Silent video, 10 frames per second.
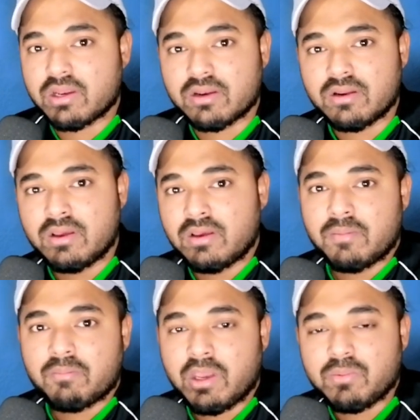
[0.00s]
and
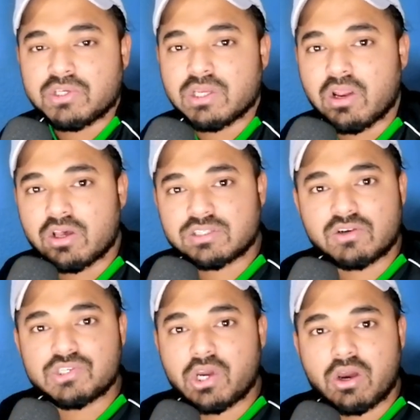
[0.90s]
maybe she lost
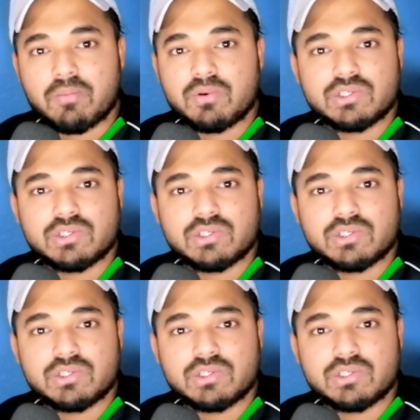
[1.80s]
her job.